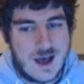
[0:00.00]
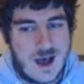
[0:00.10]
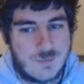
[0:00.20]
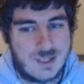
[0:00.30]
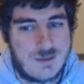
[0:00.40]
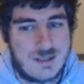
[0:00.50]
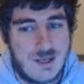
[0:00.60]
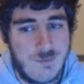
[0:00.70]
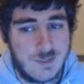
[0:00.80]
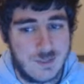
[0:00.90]
I'm gonna be
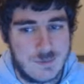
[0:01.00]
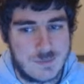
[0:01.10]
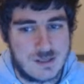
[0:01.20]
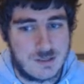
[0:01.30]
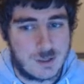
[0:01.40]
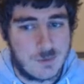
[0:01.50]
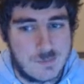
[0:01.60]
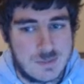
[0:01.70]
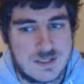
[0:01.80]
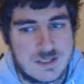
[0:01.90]
I'm gonna be I'm gonna be
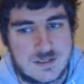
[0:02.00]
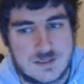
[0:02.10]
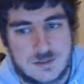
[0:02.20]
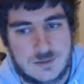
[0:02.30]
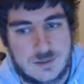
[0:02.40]
busy until